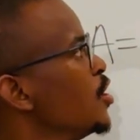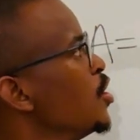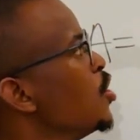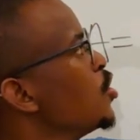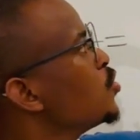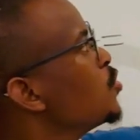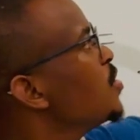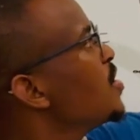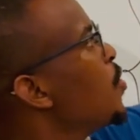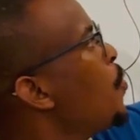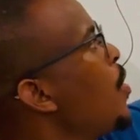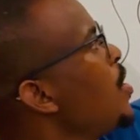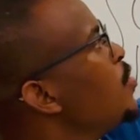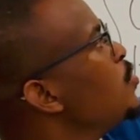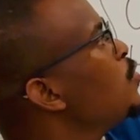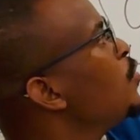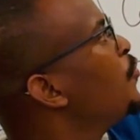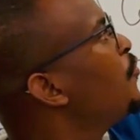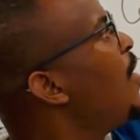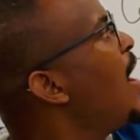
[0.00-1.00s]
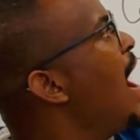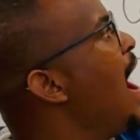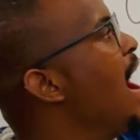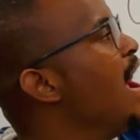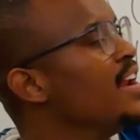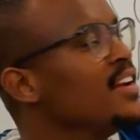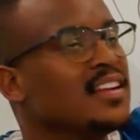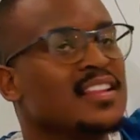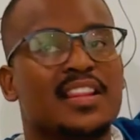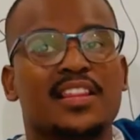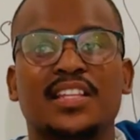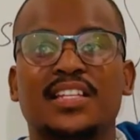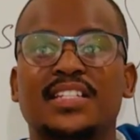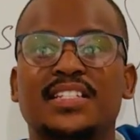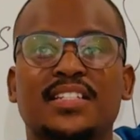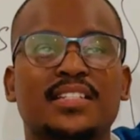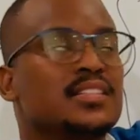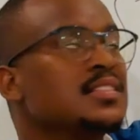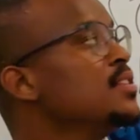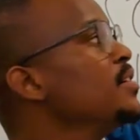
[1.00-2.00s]
So they want you to find
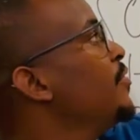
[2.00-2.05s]
the